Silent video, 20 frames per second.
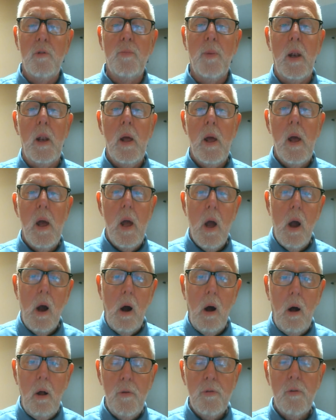But
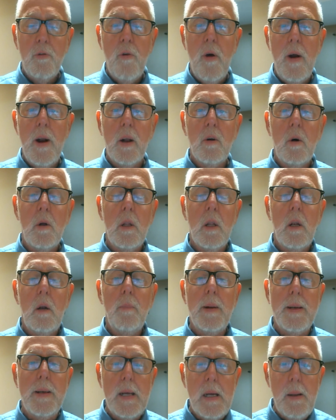also try to go a little
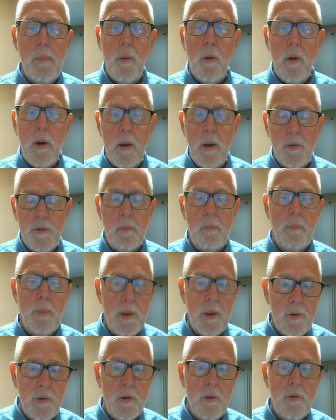bit deeper into some
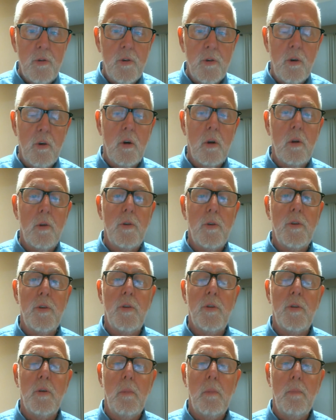business journals
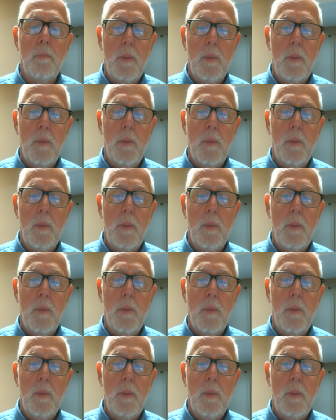and